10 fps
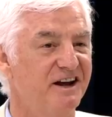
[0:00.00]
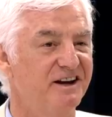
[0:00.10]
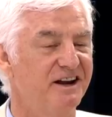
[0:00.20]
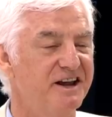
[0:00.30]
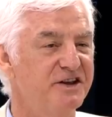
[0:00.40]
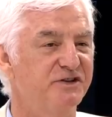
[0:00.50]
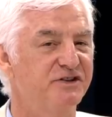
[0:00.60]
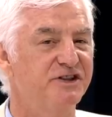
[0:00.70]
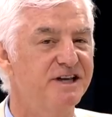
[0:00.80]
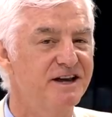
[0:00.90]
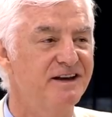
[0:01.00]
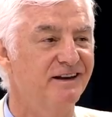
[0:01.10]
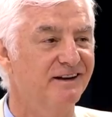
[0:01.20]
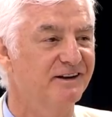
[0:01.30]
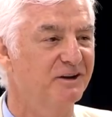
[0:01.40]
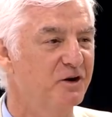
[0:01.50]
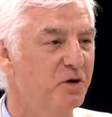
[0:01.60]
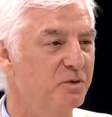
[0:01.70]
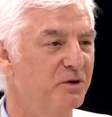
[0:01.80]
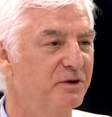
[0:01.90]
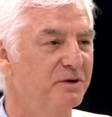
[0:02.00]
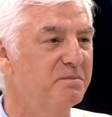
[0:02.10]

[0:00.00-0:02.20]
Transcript: is the global